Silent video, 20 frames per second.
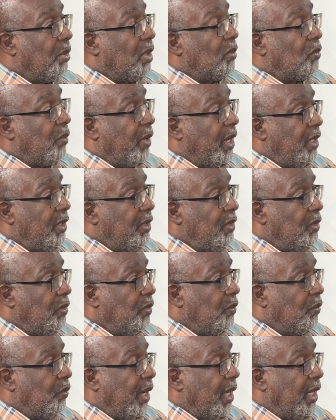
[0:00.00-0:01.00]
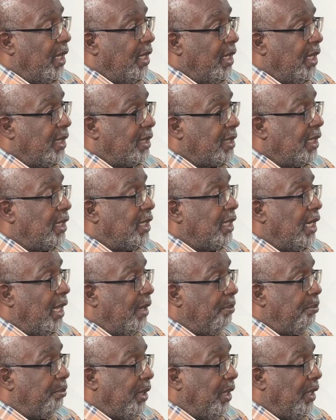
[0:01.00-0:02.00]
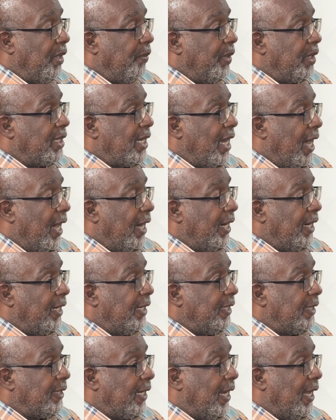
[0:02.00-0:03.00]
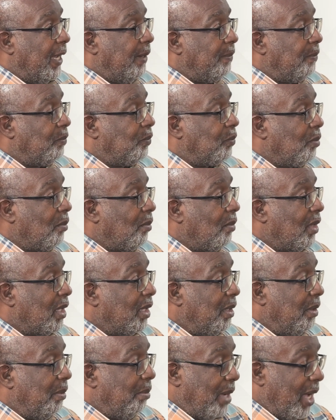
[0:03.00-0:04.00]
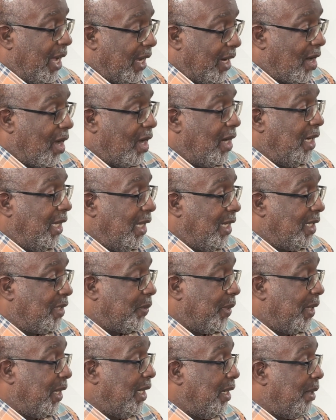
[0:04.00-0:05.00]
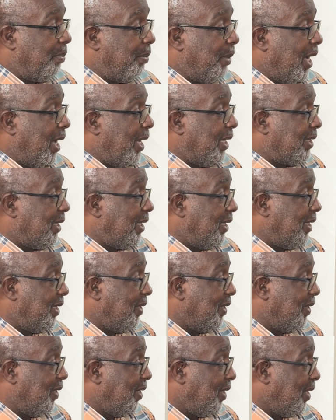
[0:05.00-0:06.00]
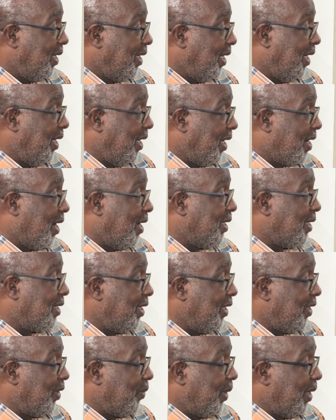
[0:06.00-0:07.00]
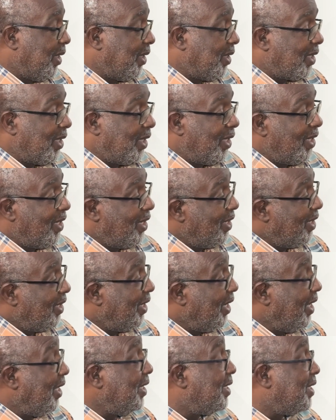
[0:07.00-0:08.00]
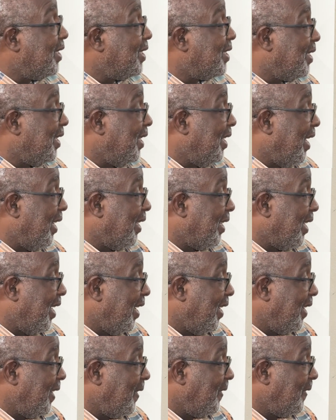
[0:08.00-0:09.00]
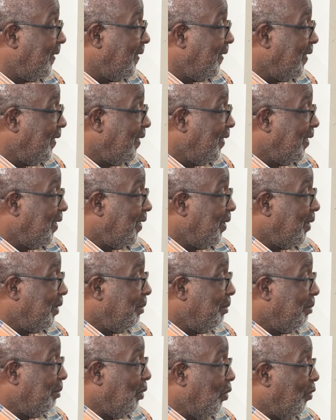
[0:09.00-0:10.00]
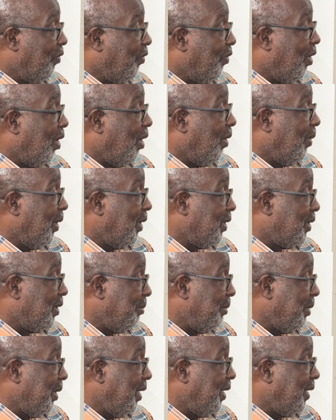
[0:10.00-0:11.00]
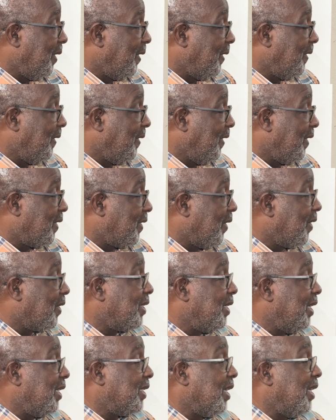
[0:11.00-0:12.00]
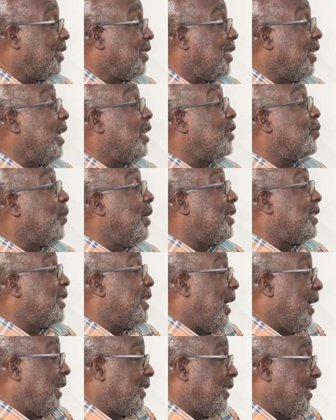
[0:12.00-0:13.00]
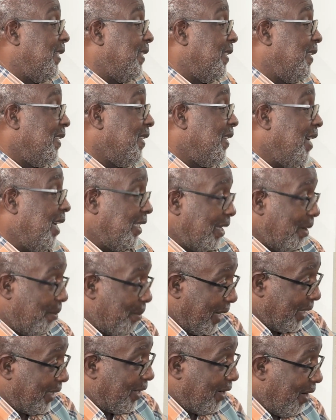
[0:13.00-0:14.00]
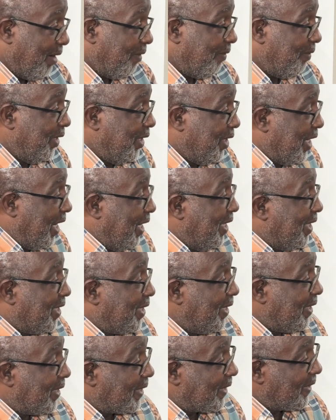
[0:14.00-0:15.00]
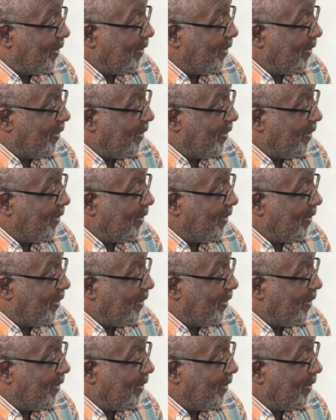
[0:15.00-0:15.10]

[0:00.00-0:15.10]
But when the sitting MP retired at the time, my colleagues within the party in the constituency insisted that I move forward to be the successor. So that's where it started as a matter of genesis